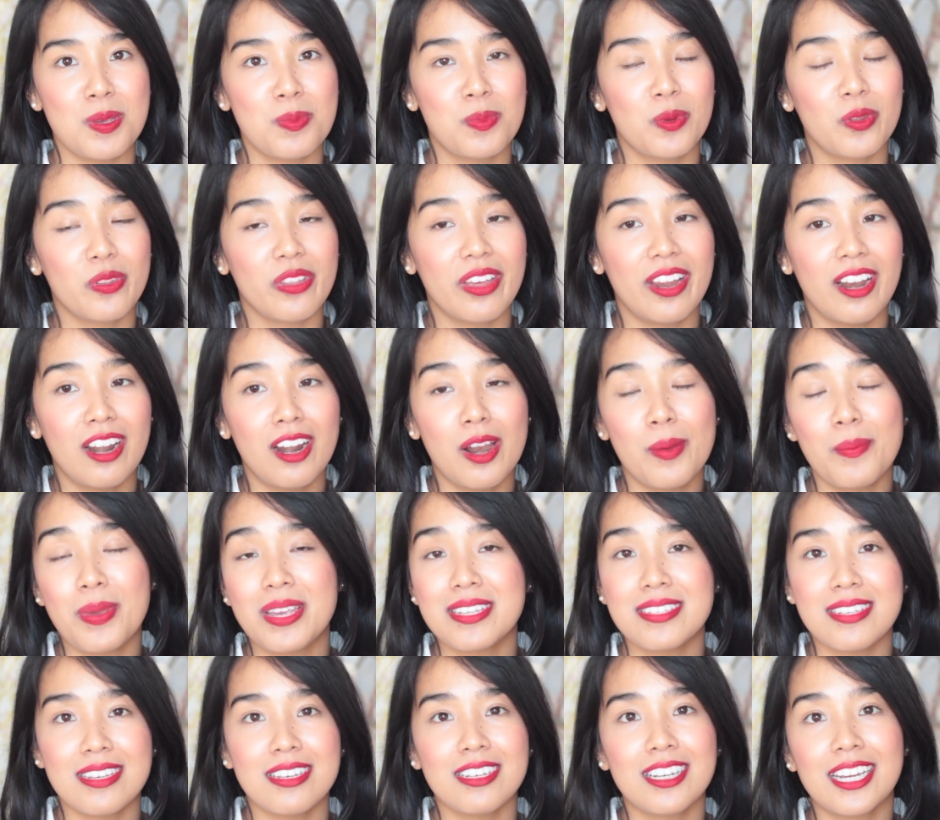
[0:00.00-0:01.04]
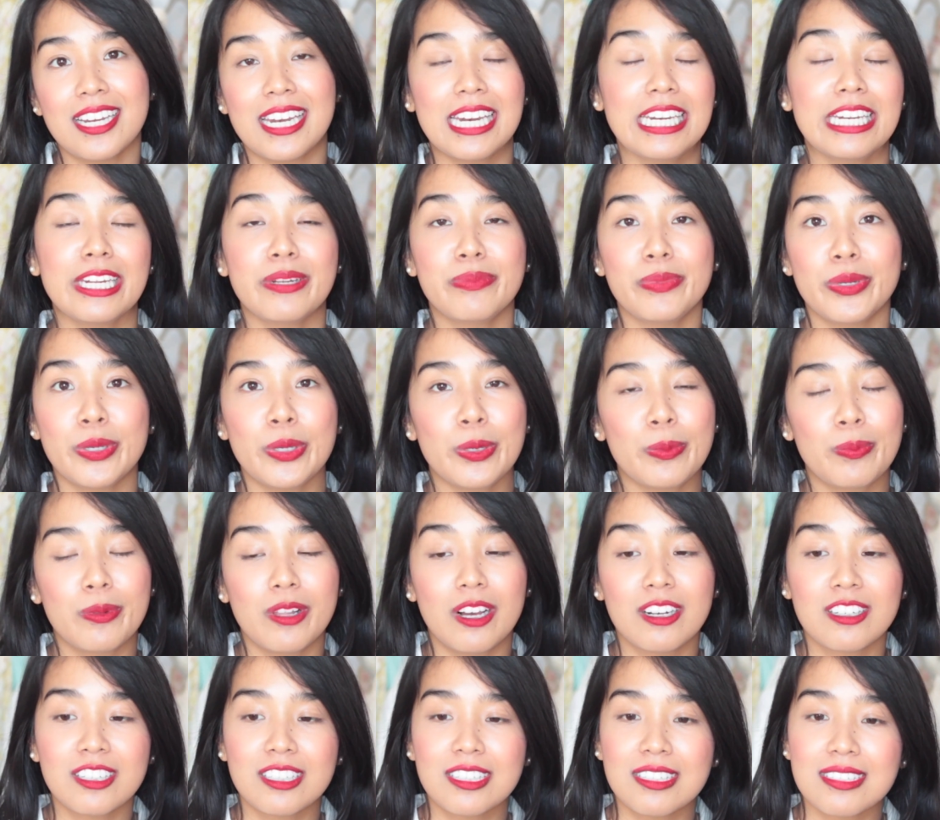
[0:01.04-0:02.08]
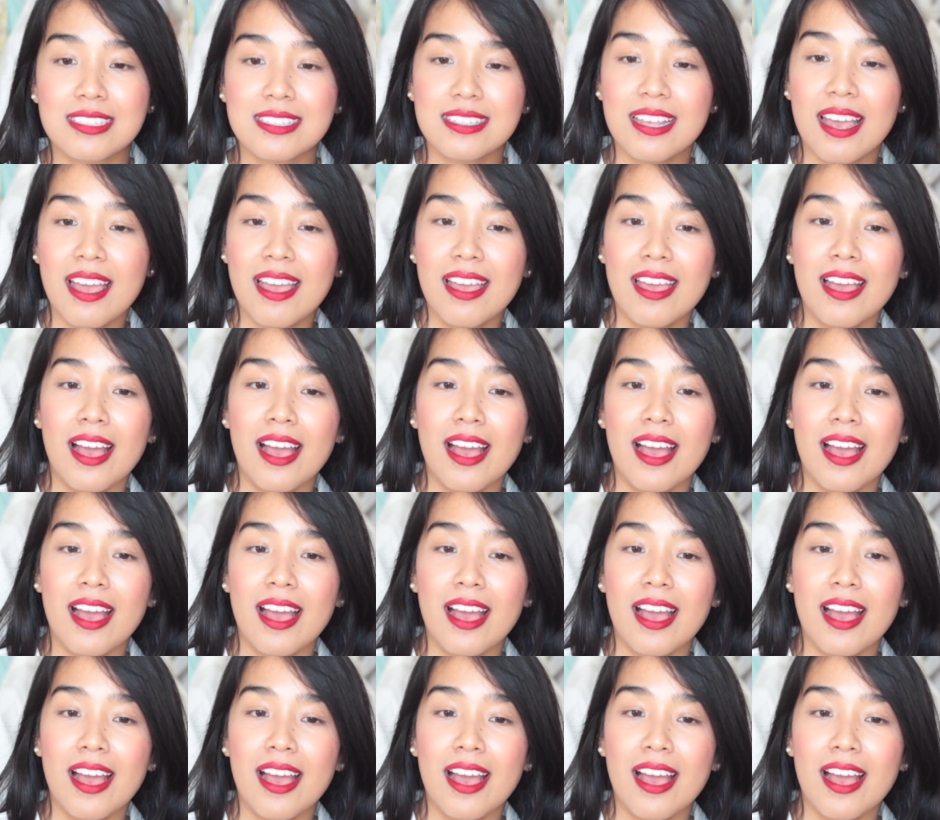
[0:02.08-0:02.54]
people there, amazing Canadian beauty bloggers.